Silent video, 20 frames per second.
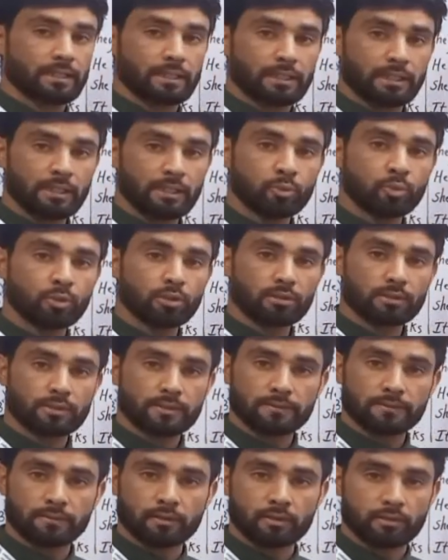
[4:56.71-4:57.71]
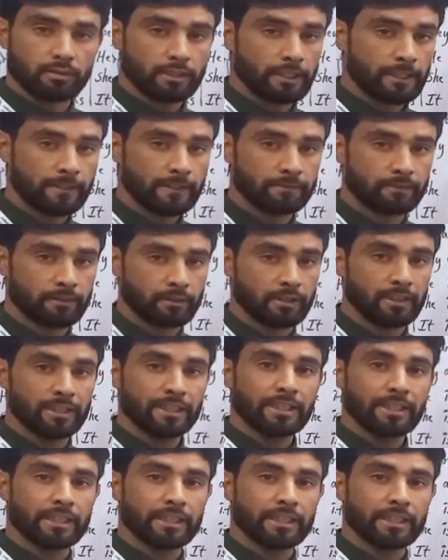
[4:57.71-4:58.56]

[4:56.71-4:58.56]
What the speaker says: He works forever.